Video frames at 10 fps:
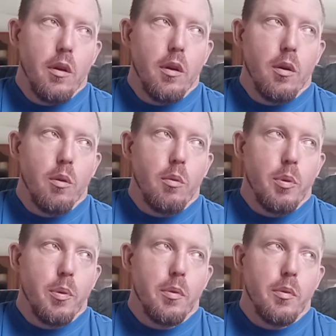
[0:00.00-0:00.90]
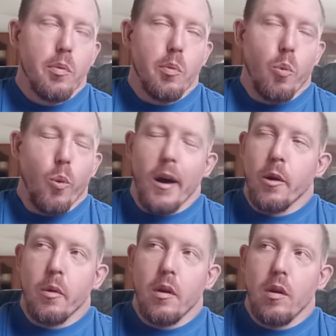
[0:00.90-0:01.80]
You know, why
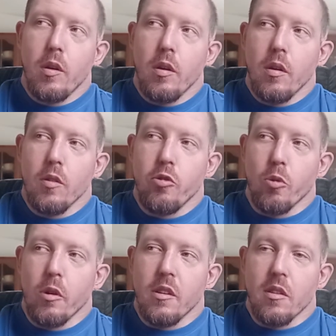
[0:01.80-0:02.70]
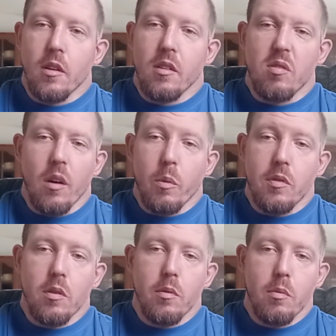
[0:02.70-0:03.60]
do we enjoy the things that we
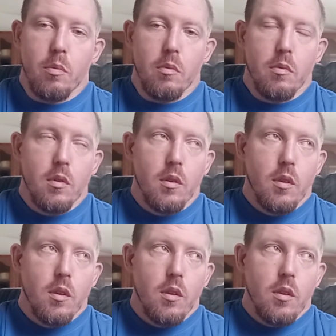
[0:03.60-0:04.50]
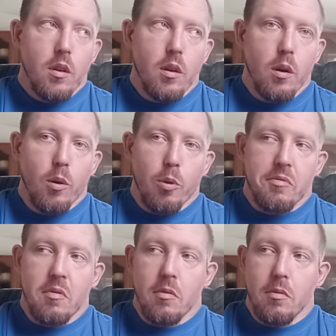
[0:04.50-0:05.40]
do, you know,
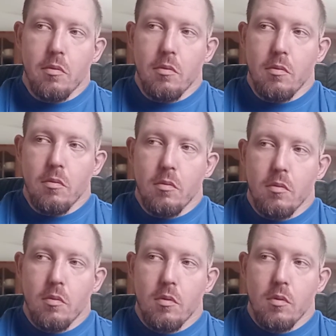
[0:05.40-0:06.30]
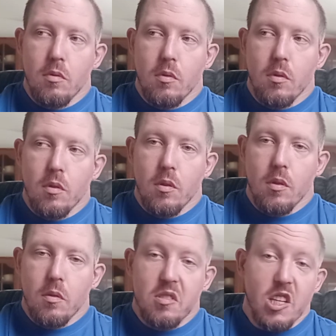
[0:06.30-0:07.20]
to
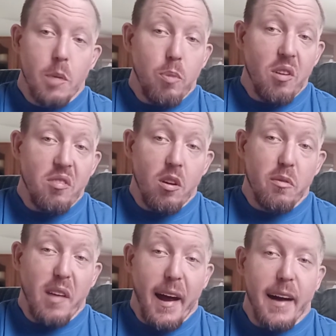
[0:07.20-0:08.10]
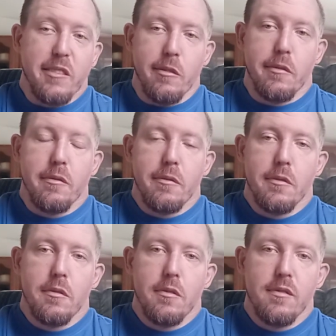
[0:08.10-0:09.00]
keep ourselves active,
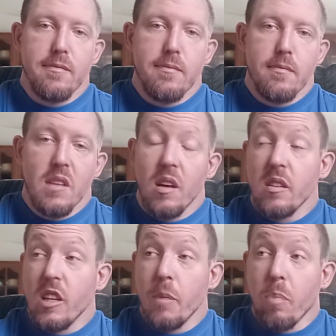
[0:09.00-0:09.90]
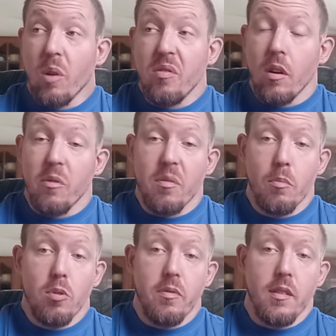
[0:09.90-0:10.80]
keep ourselves
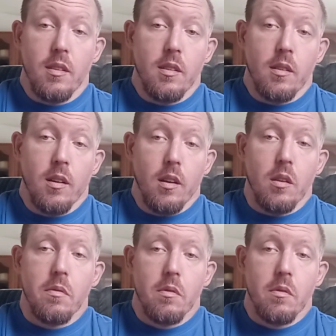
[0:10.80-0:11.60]
moving in life?